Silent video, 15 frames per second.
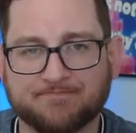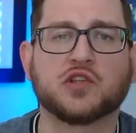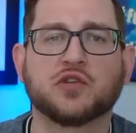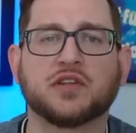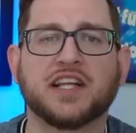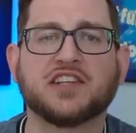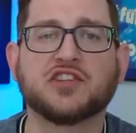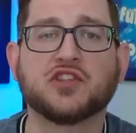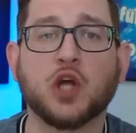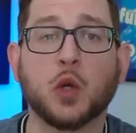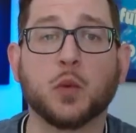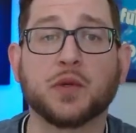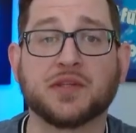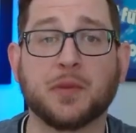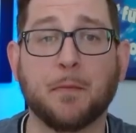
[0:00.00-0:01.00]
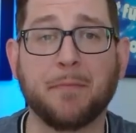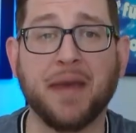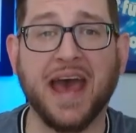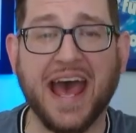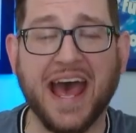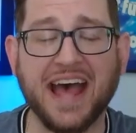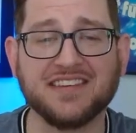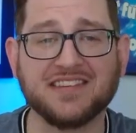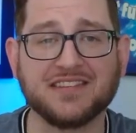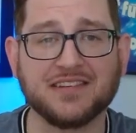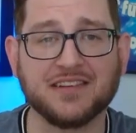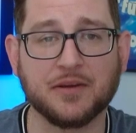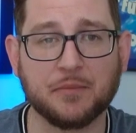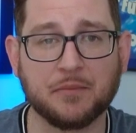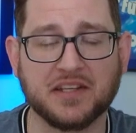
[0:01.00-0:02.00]
So let's start with some
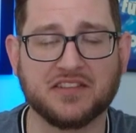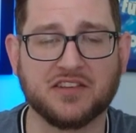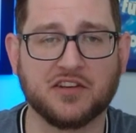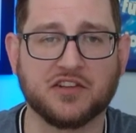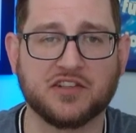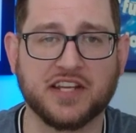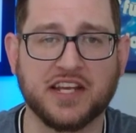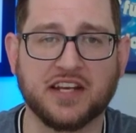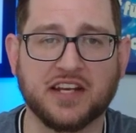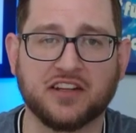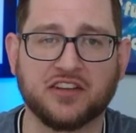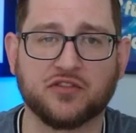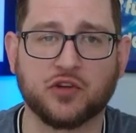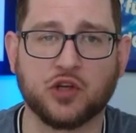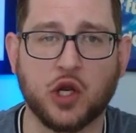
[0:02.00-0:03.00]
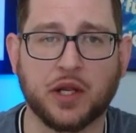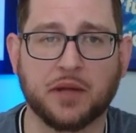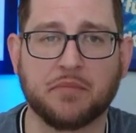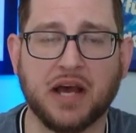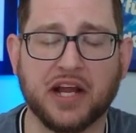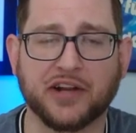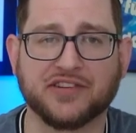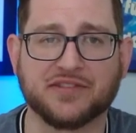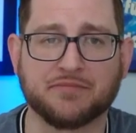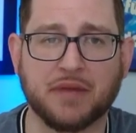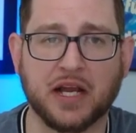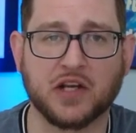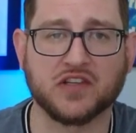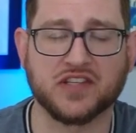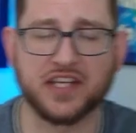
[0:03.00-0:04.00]
past misunderstandings regarding buyers and buyers